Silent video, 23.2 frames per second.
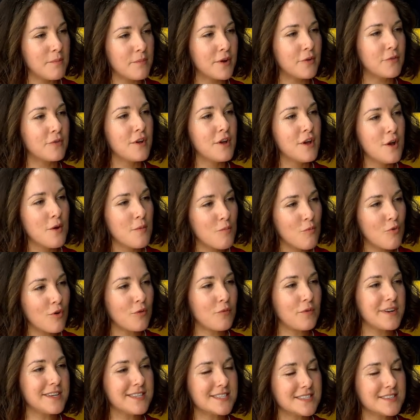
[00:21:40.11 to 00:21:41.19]
But more
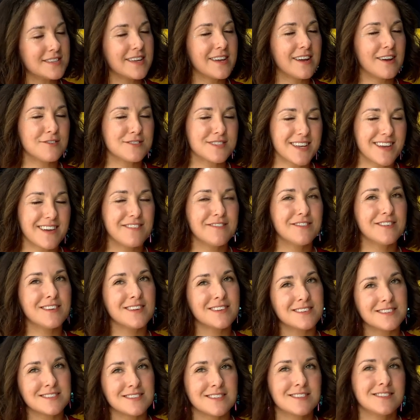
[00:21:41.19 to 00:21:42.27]
recently, I was like, I feel like
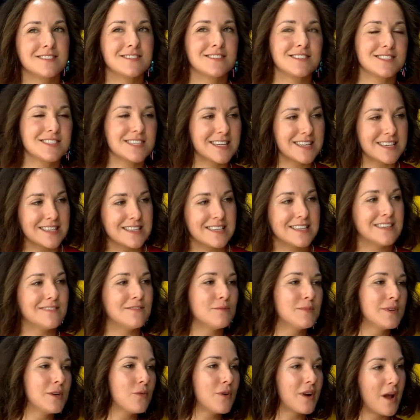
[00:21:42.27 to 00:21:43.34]
this isn't just like
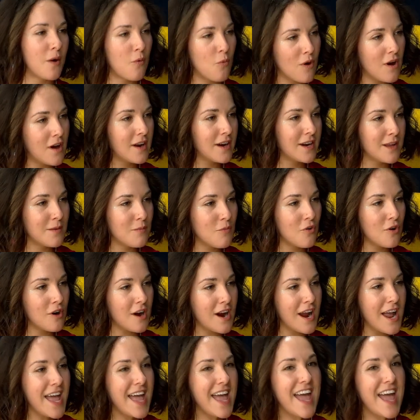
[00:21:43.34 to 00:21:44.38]
giving me what I want anymore.